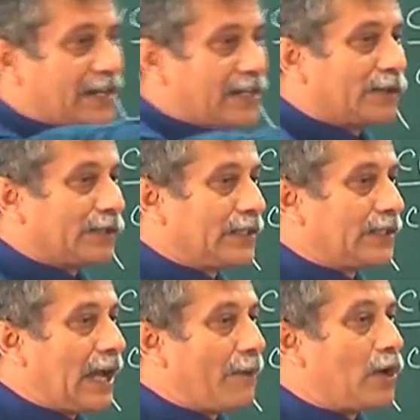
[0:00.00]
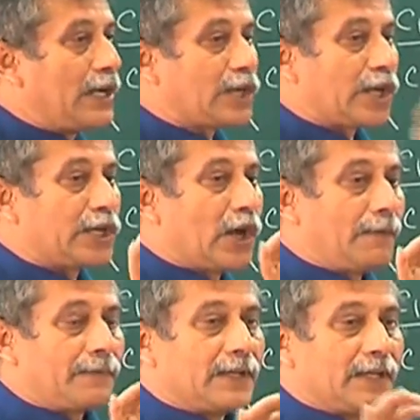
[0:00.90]
right now. Huh? I am only talking
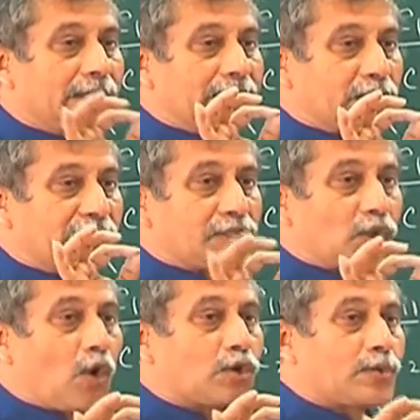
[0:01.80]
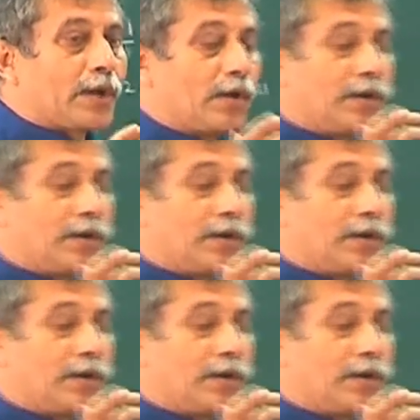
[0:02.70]
of, so this course we are